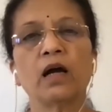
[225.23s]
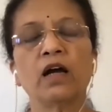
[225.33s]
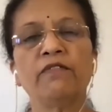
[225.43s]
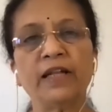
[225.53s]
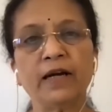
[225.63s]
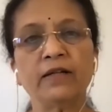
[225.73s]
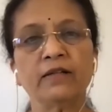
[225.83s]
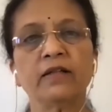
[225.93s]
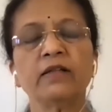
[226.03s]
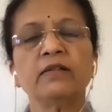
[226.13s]

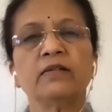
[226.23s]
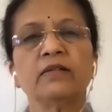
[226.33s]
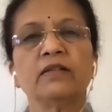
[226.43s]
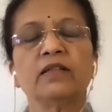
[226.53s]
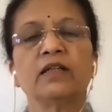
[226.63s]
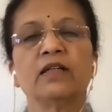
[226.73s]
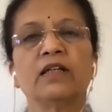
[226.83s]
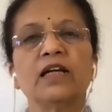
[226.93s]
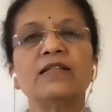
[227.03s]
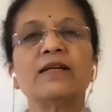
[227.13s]
Vedanta
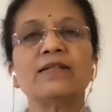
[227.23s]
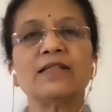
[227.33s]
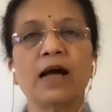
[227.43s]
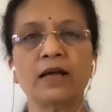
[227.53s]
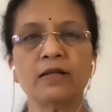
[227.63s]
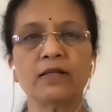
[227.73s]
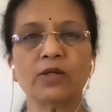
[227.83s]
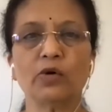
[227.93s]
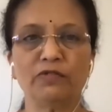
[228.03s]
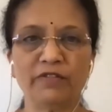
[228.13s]
is a science
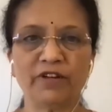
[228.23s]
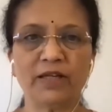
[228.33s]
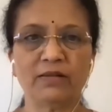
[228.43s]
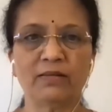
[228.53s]
of living.